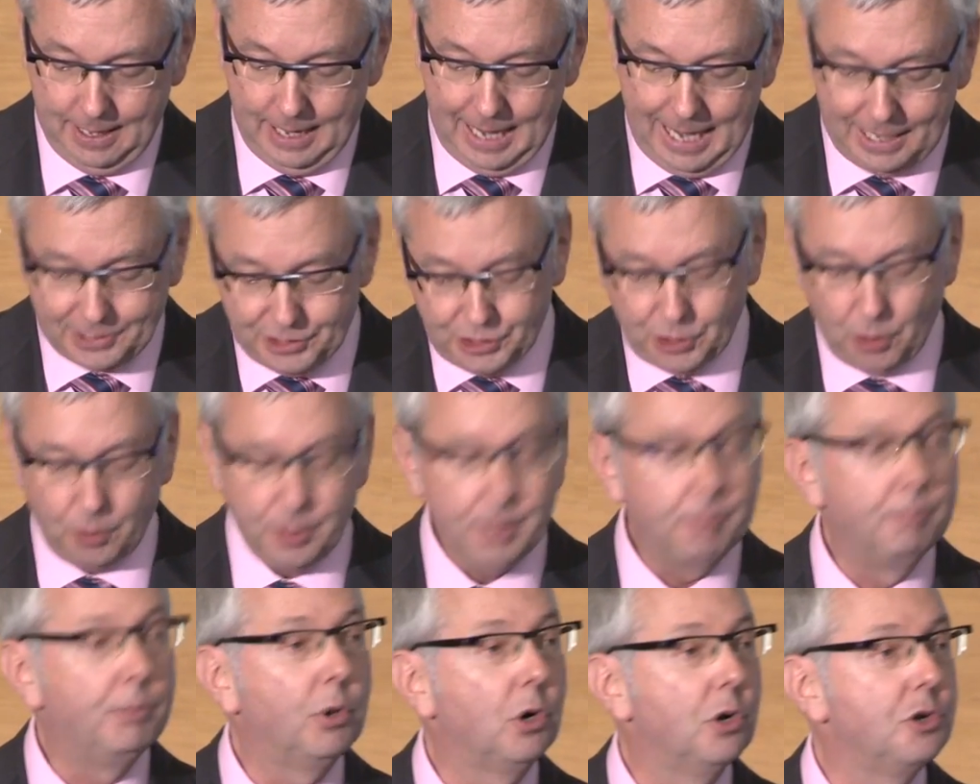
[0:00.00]
And so
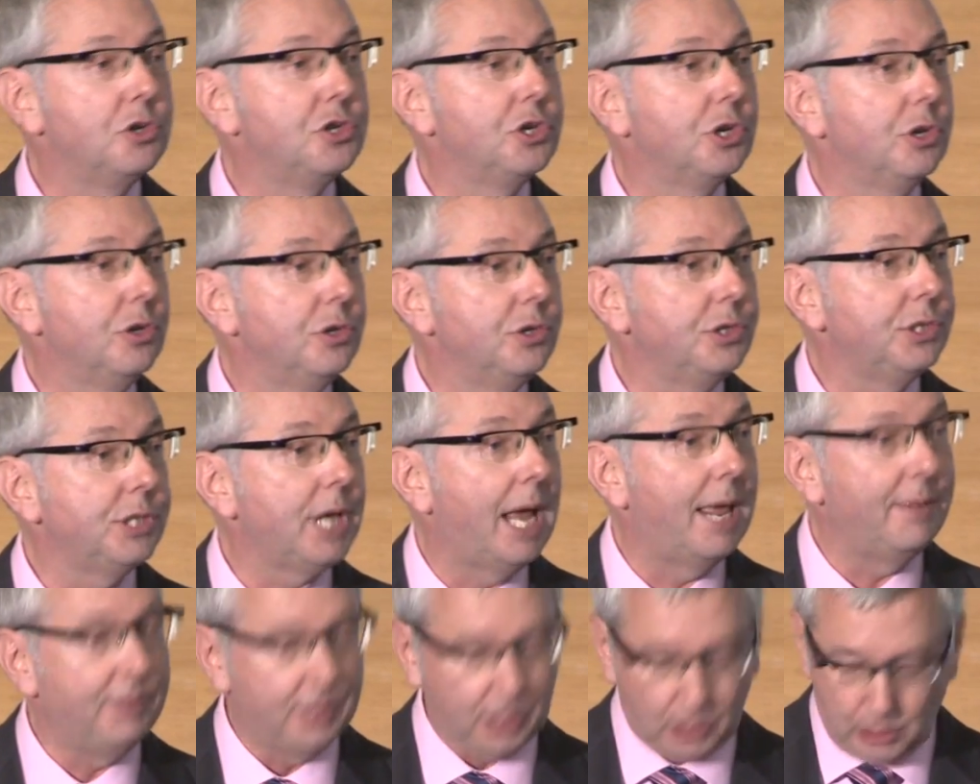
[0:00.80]
the mergers
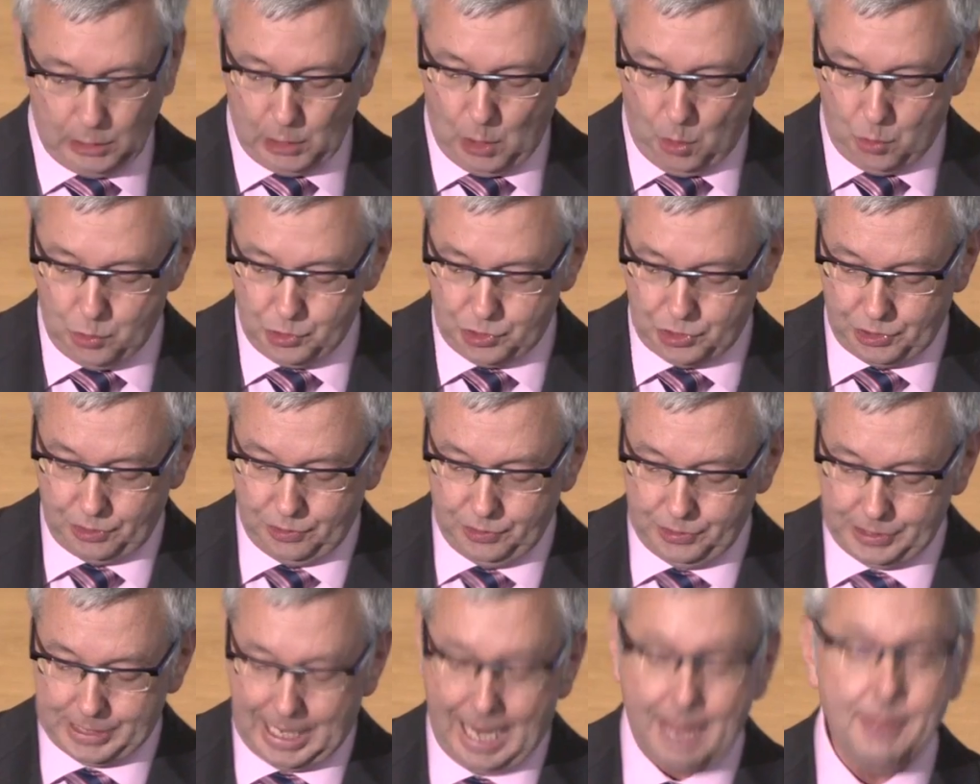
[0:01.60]
and the
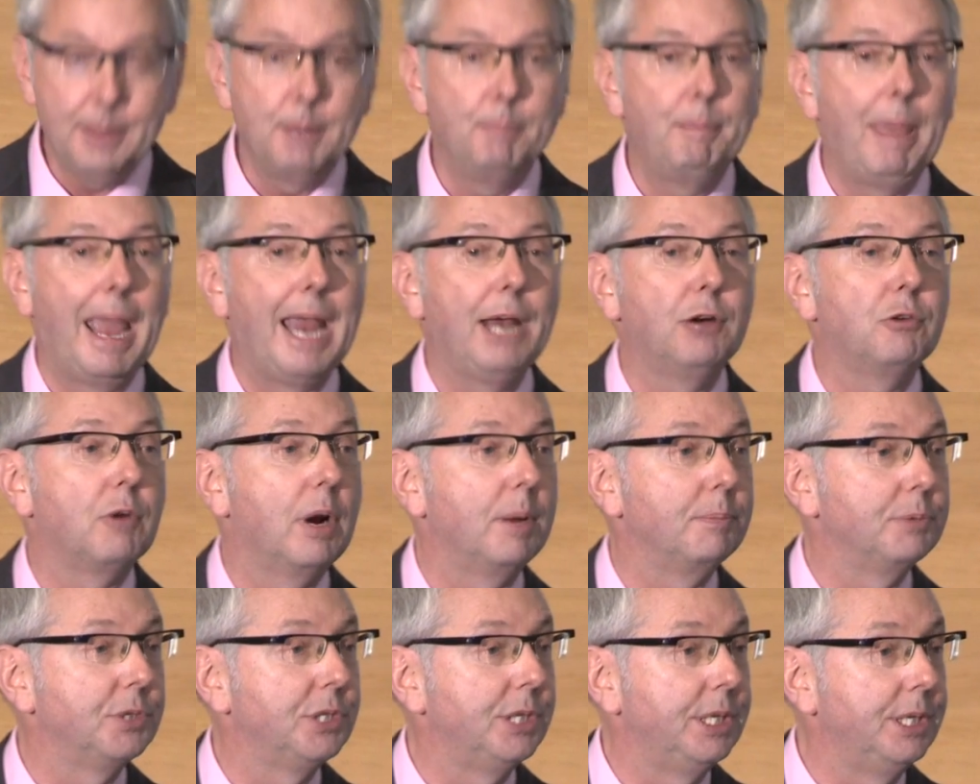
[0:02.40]
closures and the
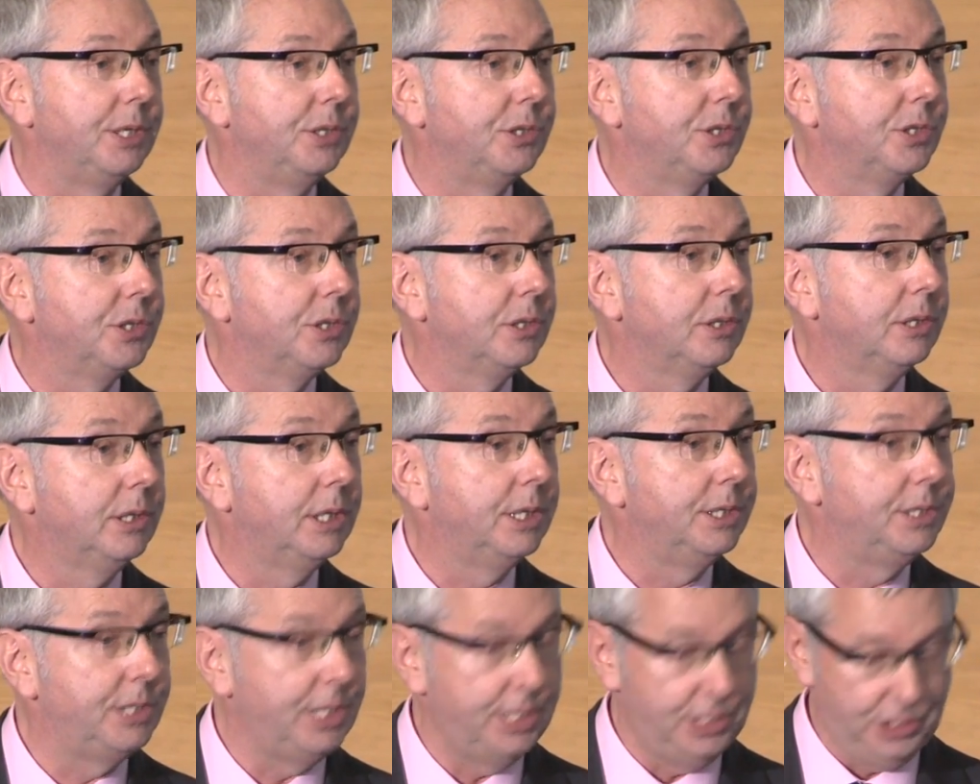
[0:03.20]
bankruptcies
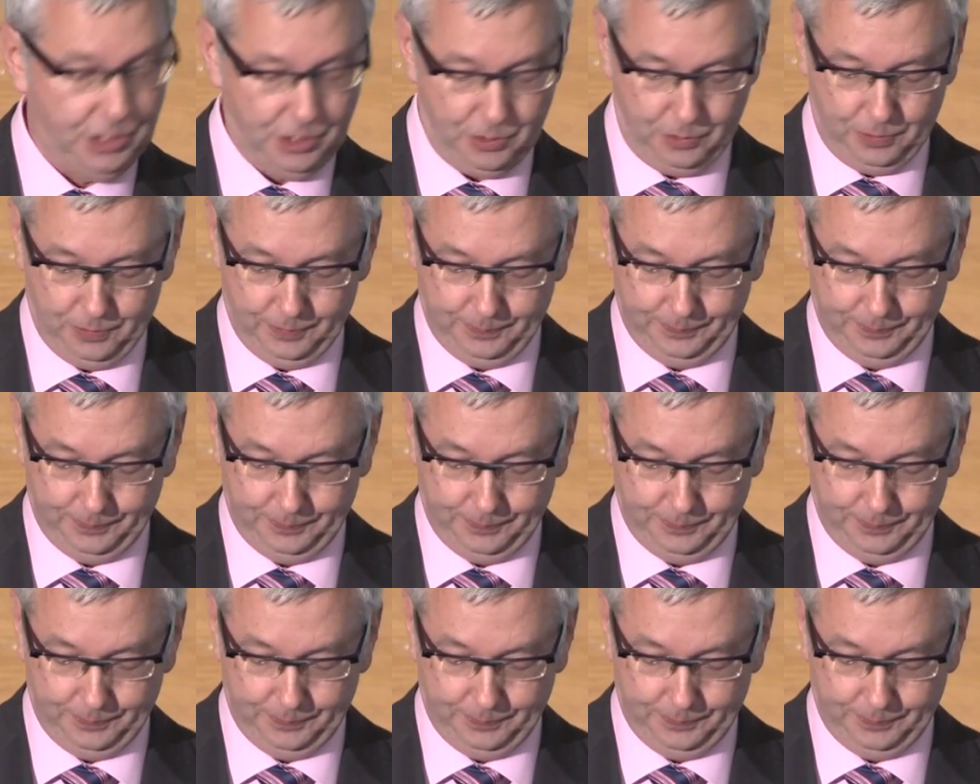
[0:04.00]
continue.